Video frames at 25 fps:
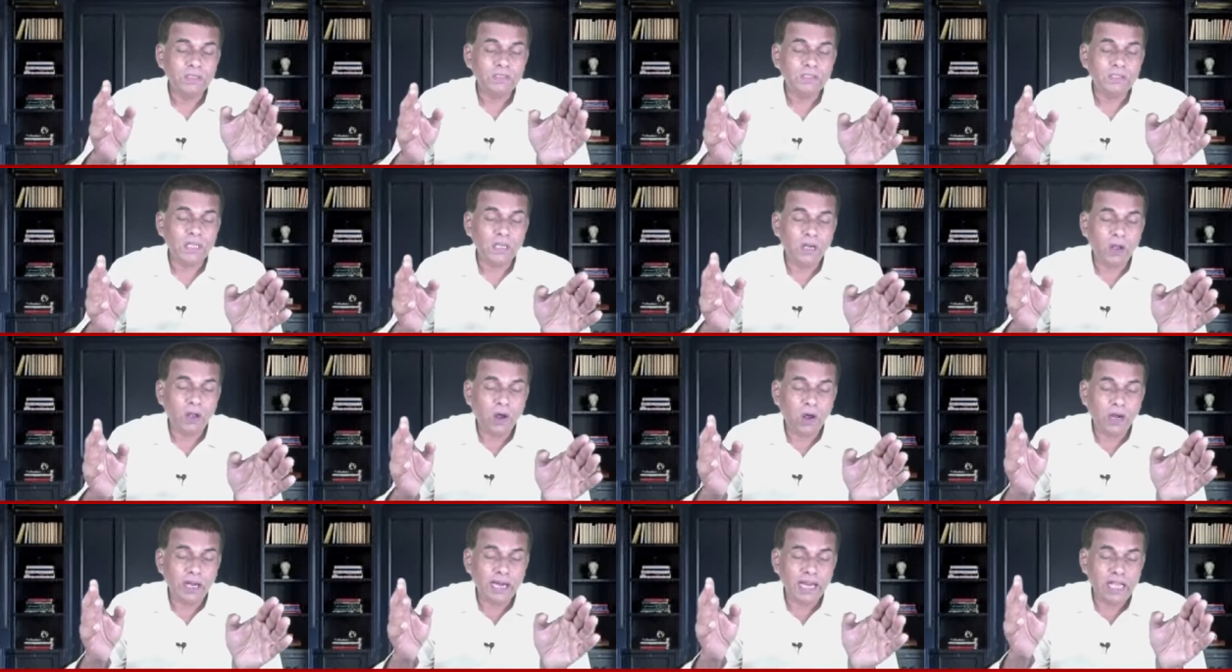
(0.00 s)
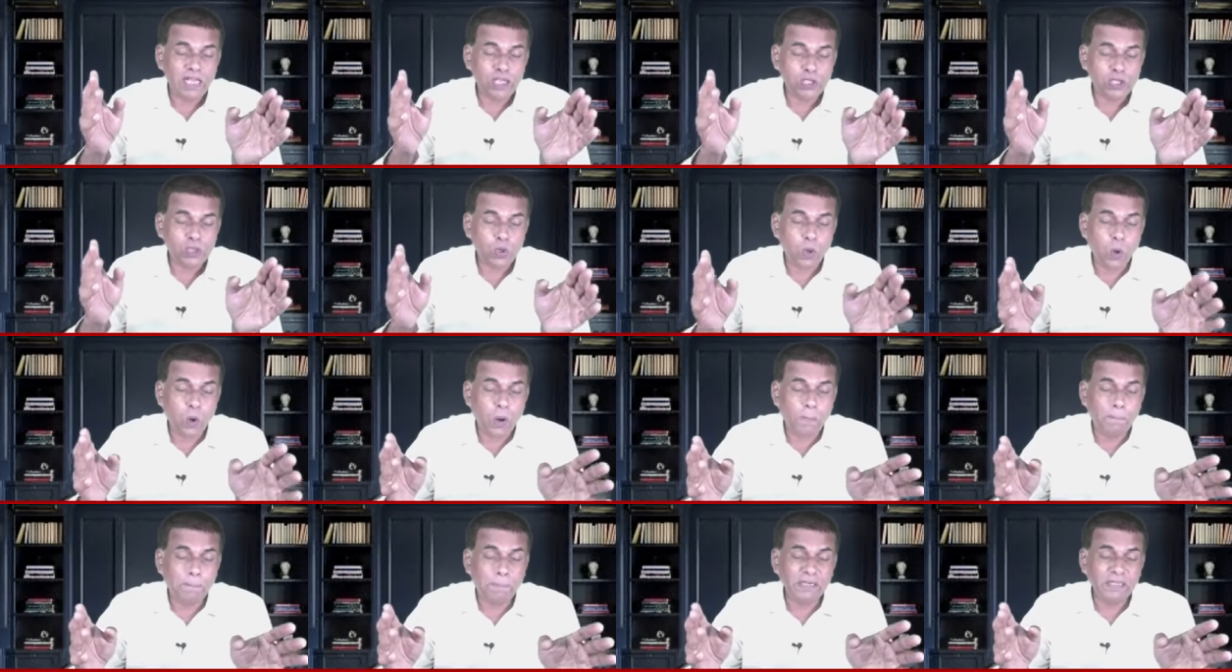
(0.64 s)
The Lord has
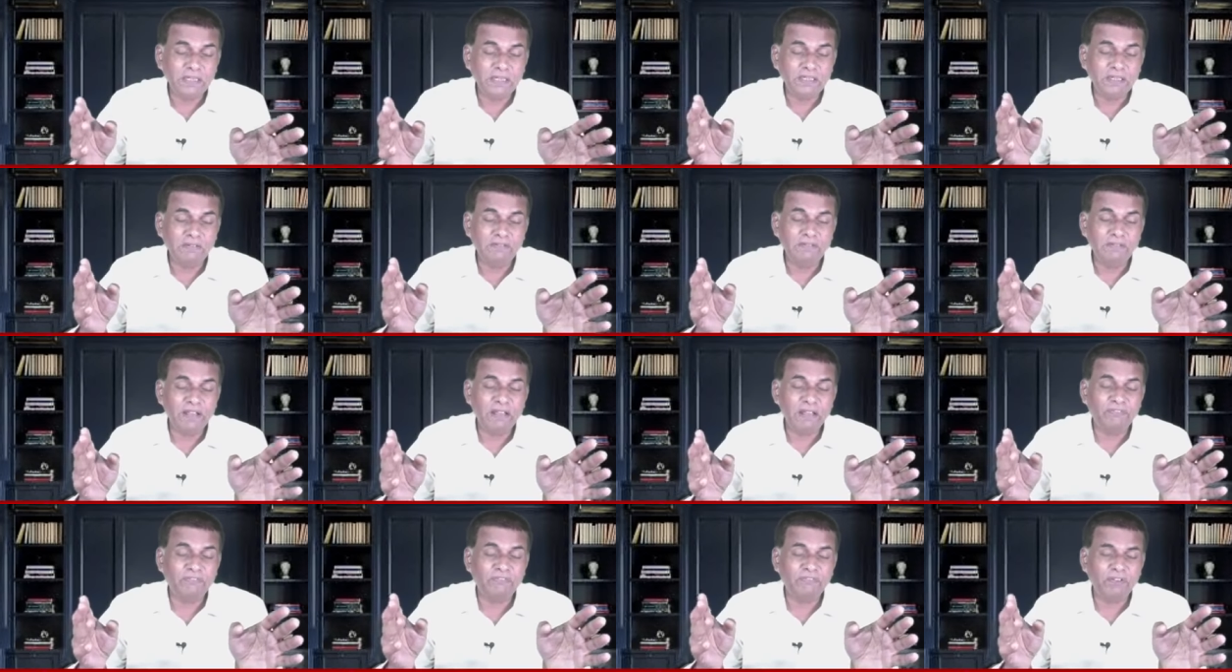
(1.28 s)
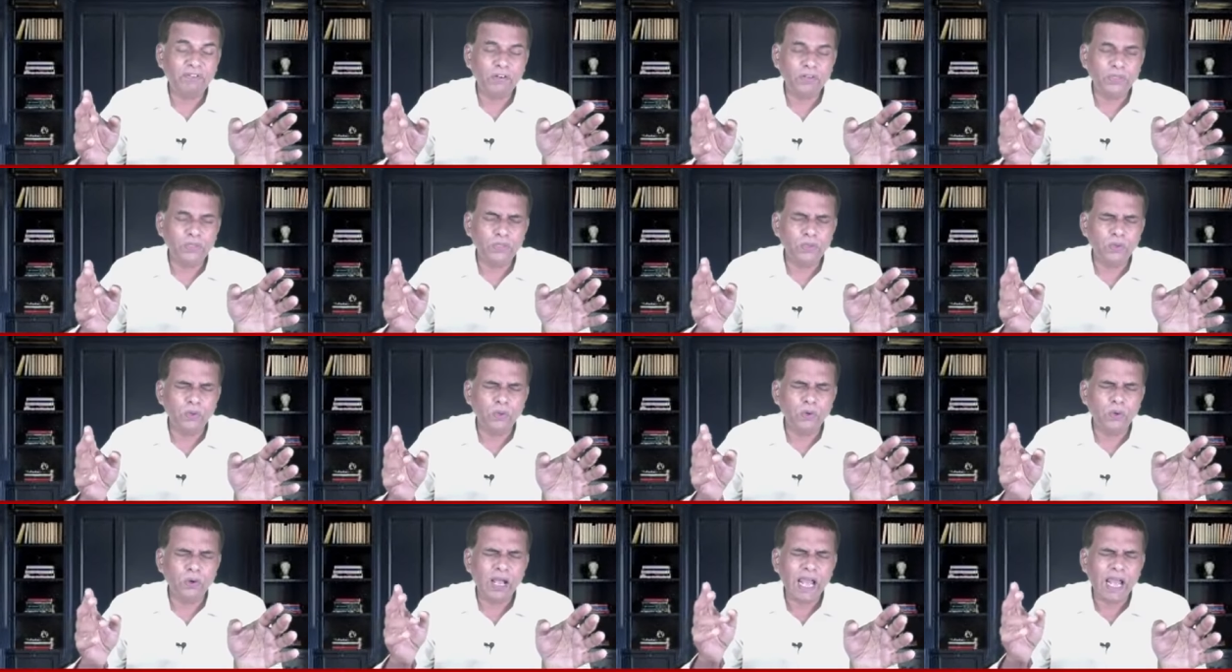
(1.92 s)
opened the way for
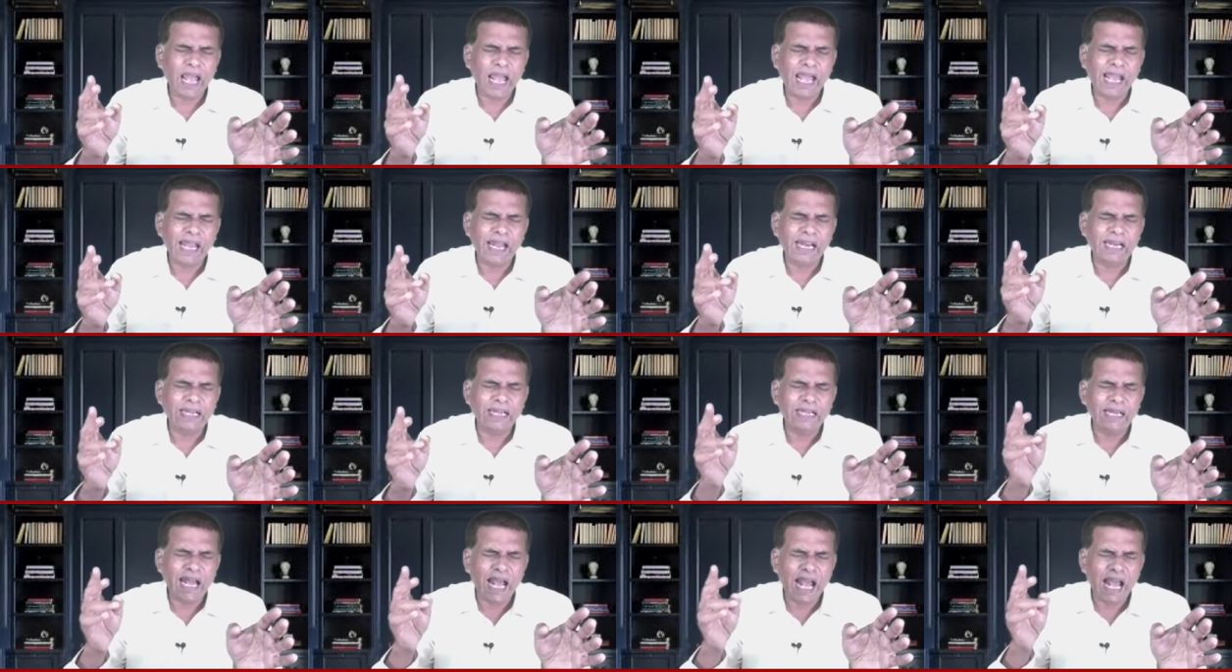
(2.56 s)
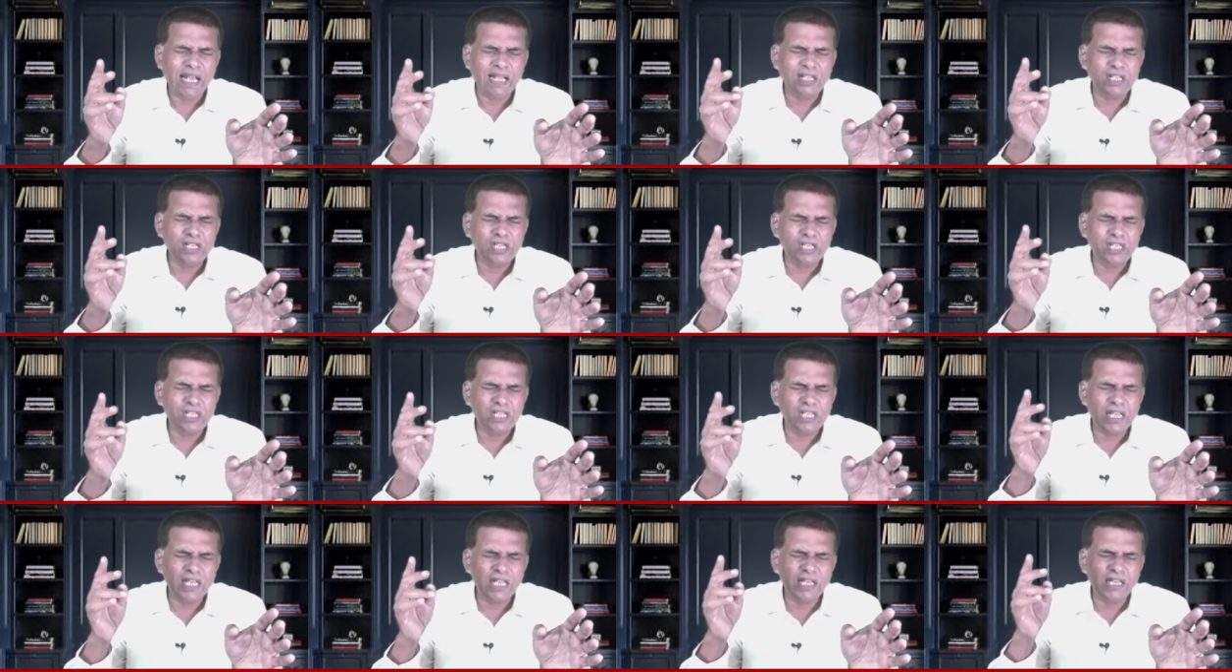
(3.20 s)
you, and I
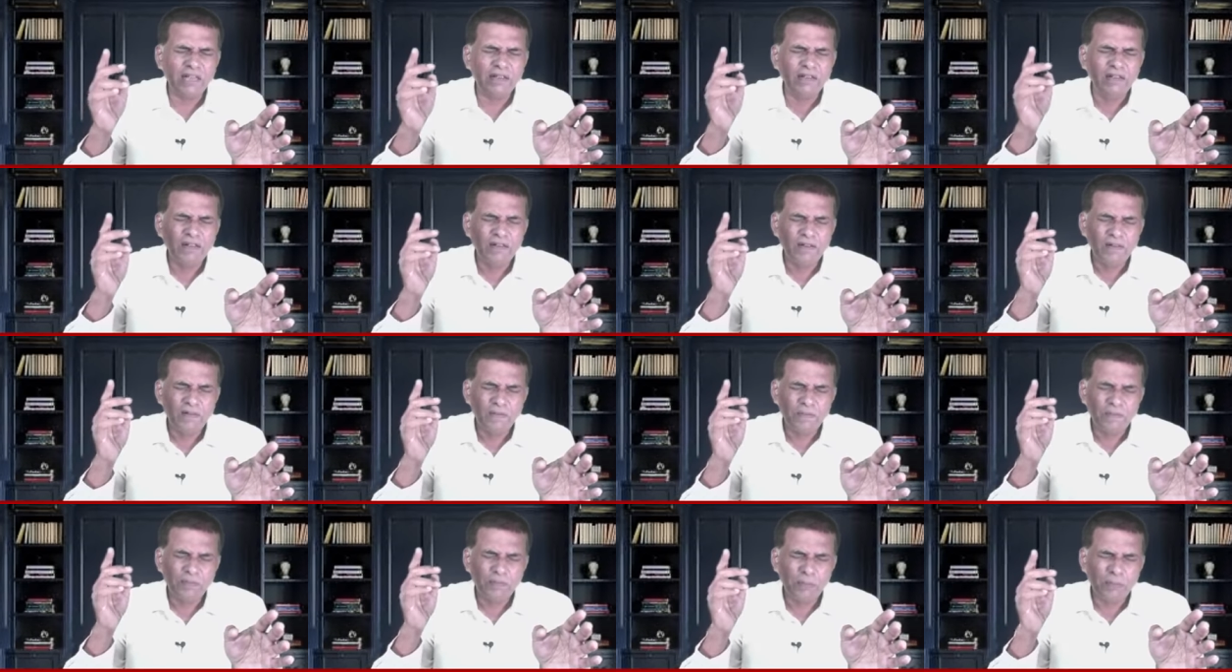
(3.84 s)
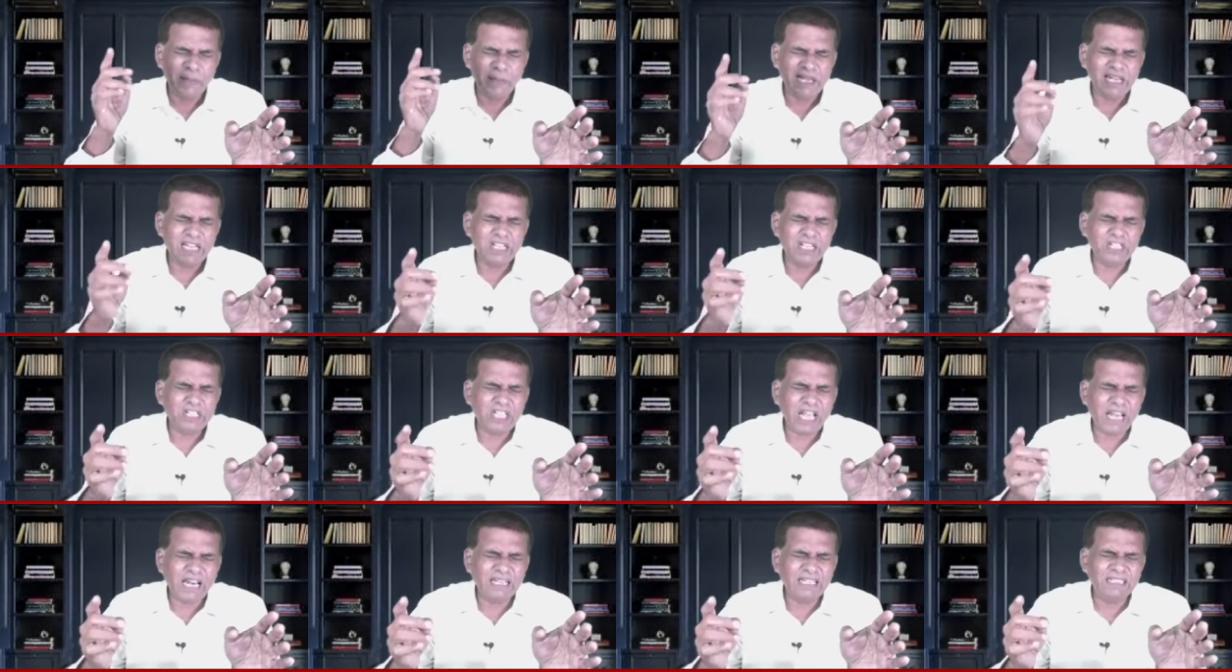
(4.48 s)
see many
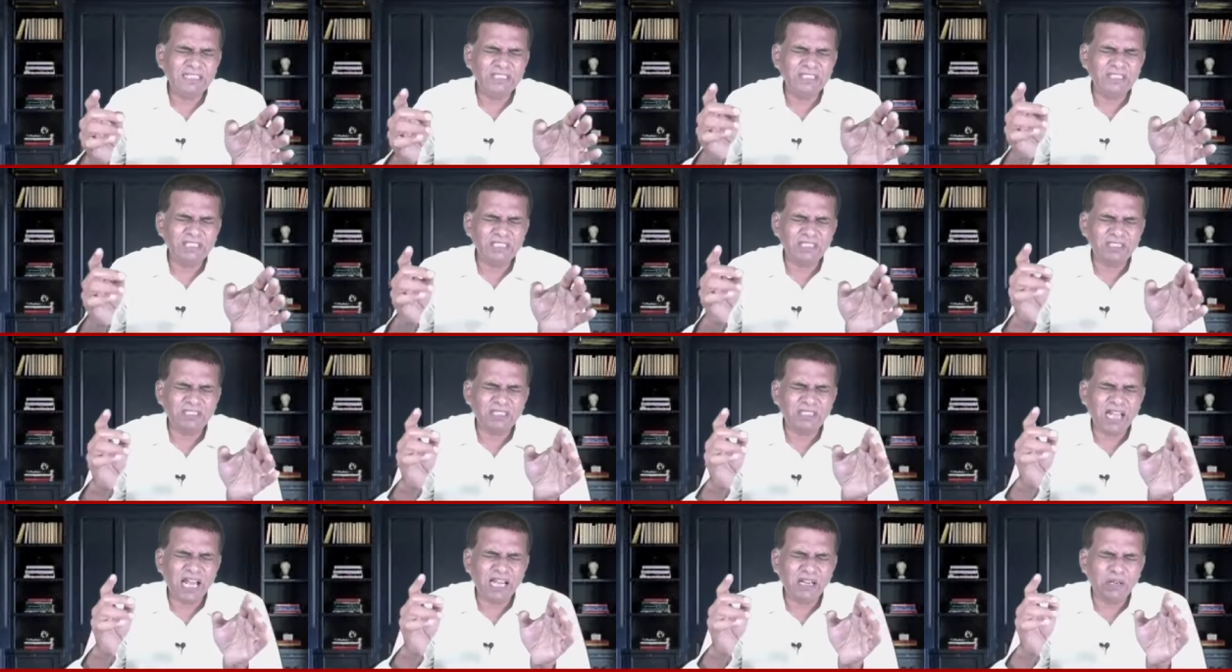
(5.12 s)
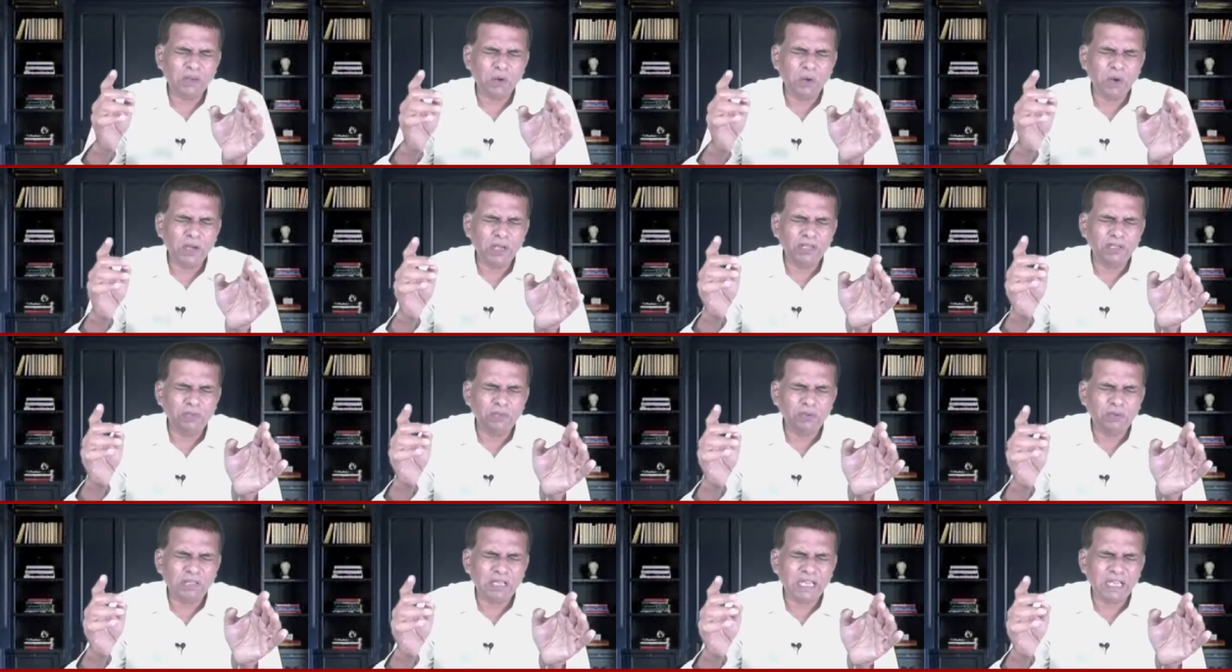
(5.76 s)
challenges are
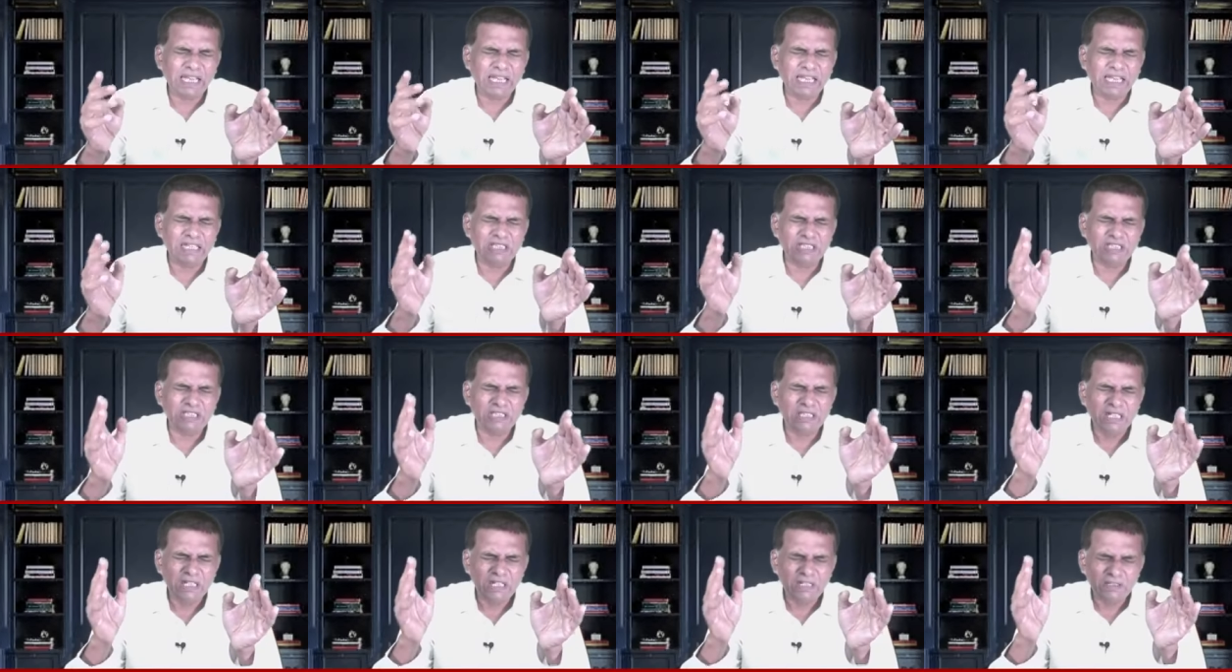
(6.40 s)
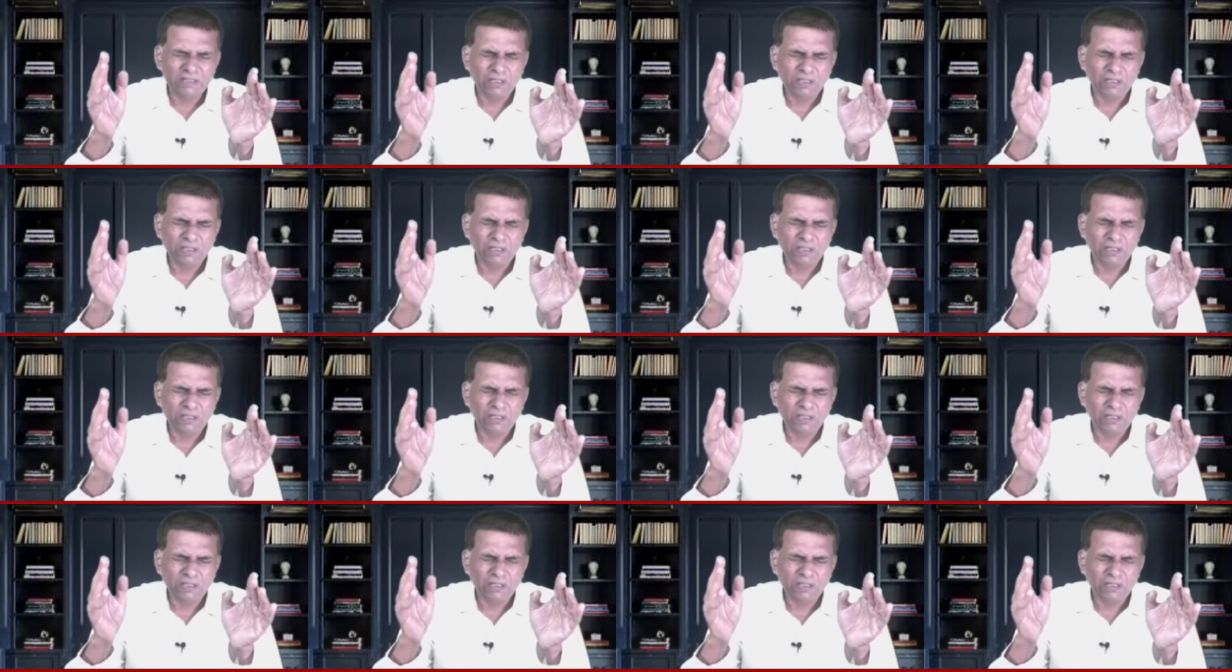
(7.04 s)
going to kiss.